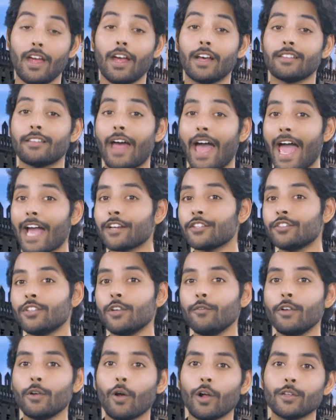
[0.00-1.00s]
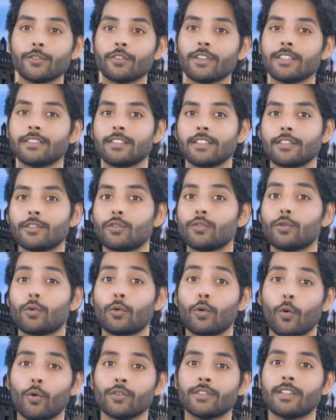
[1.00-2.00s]
The action will also assist to
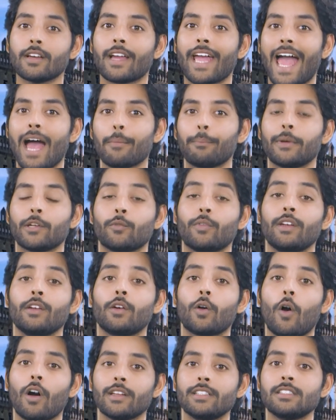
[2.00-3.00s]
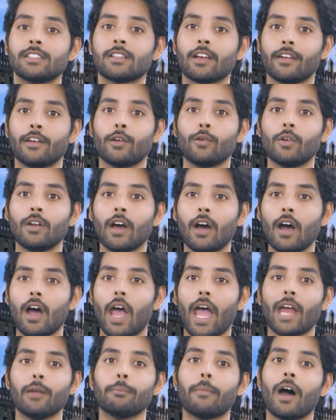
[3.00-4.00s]
close the gap between college curricula
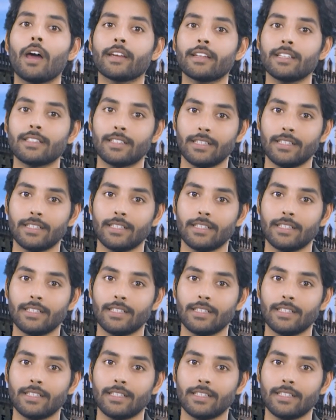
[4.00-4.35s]
and market